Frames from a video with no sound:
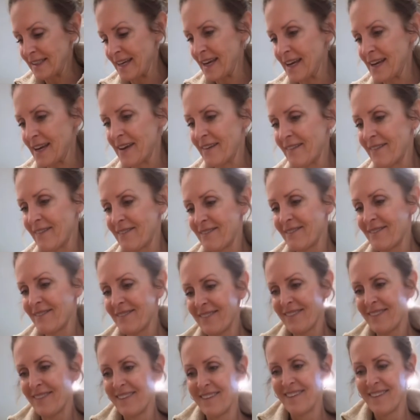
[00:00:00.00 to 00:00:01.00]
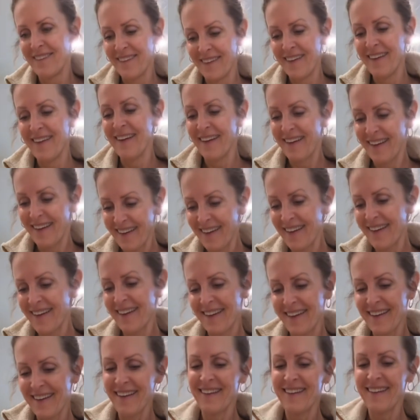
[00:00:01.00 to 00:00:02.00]

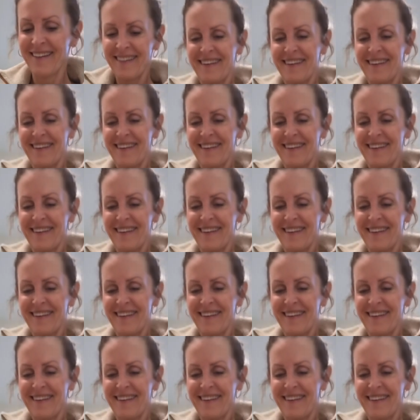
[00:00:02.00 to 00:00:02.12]
No one is speaking in this clip.